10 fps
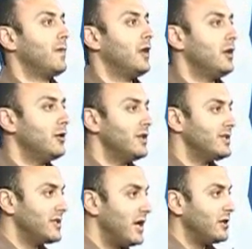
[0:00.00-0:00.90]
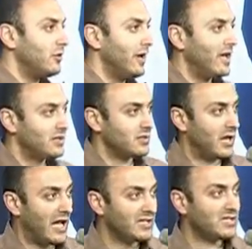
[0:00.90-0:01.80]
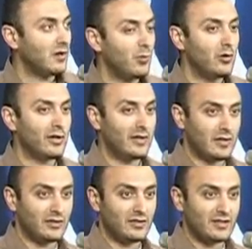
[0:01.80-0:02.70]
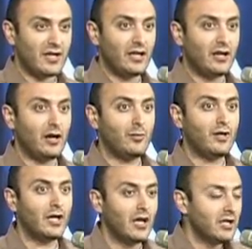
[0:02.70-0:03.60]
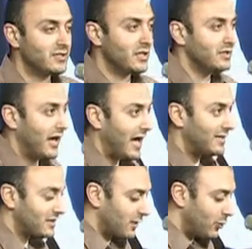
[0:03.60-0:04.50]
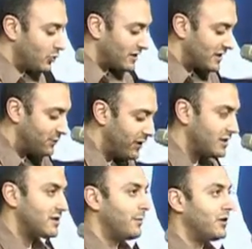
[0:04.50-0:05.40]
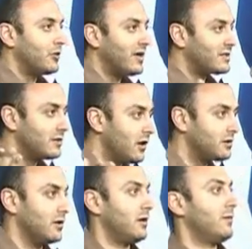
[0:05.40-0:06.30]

You know, they say, don't ask someone, and there's a saying in Arabic, it says, ask someone who's experienced something, don't ask a doctor.